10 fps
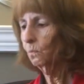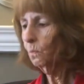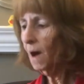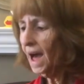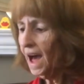
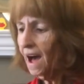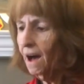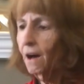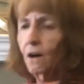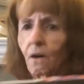
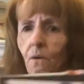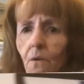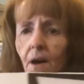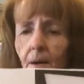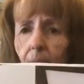
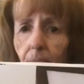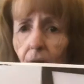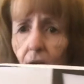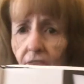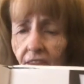Wow!
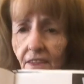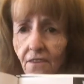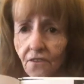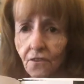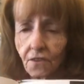Both of the
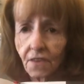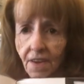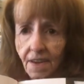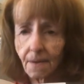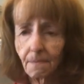
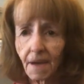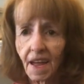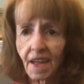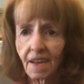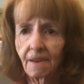students can
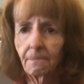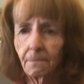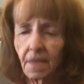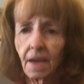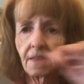paint.
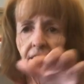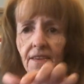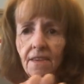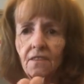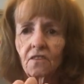
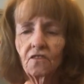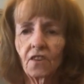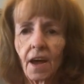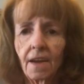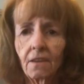This is the
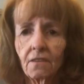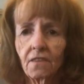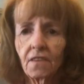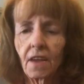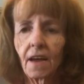
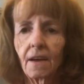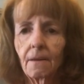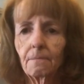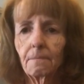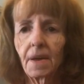child's
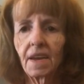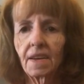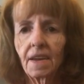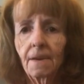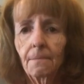uh,
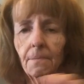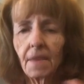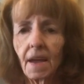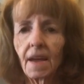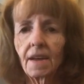painting,
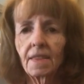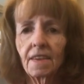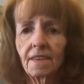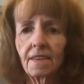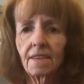and
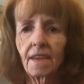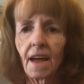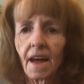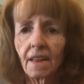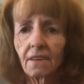this is the
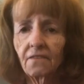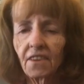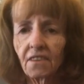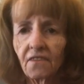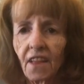
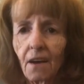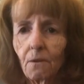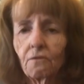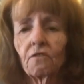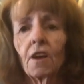elephant's
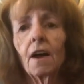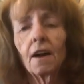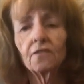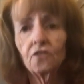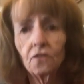flowers.
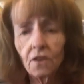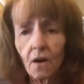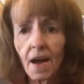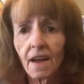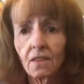Do you
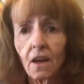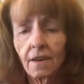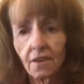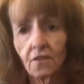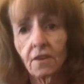know how
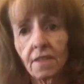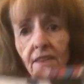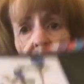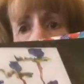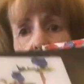long it took this